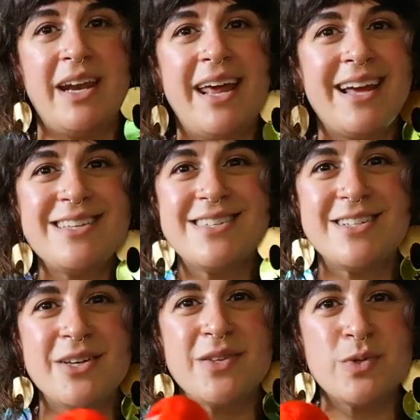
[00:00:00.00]
And
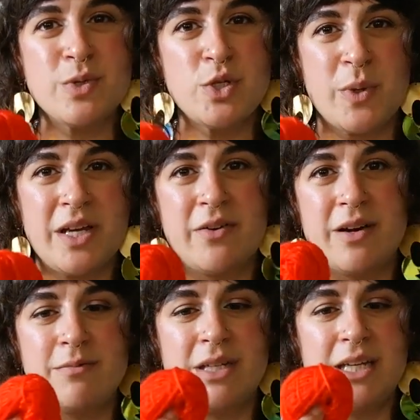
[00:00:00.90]
this was a 20
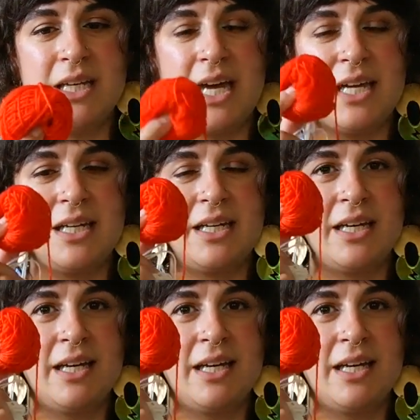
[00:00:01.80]
gram mini, and